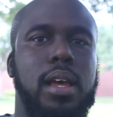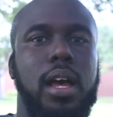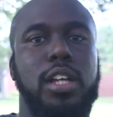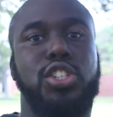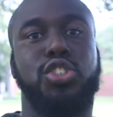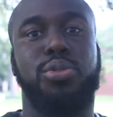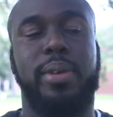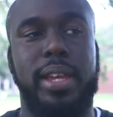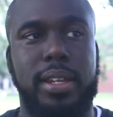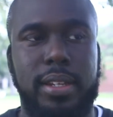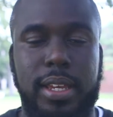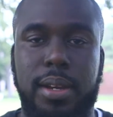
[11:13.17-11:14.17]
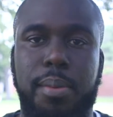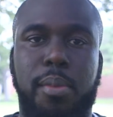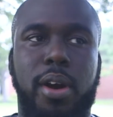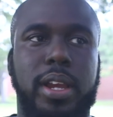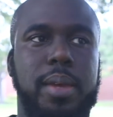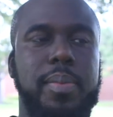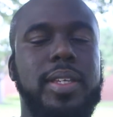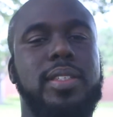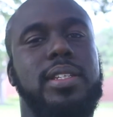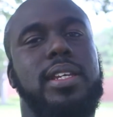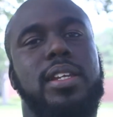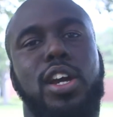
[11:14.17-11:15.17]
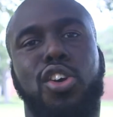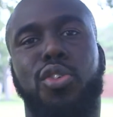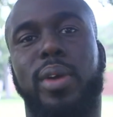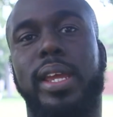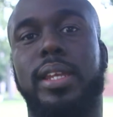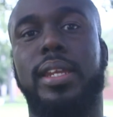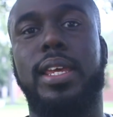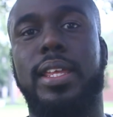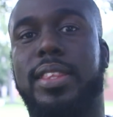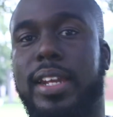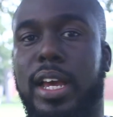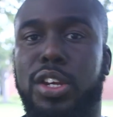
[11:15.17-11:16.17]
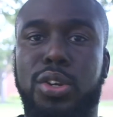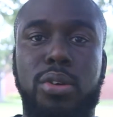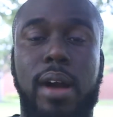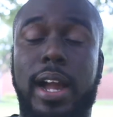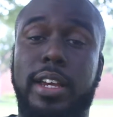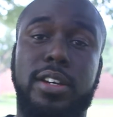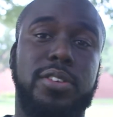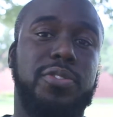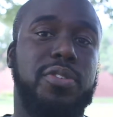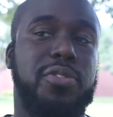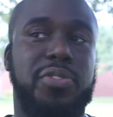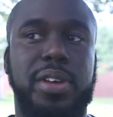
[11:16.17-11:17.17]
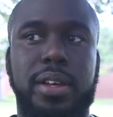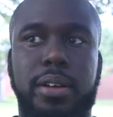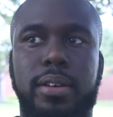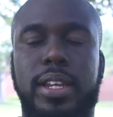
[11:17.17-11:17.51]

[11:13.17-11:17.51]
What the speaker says: a trend in a market, me seeing a great need that I knew I could fulfill.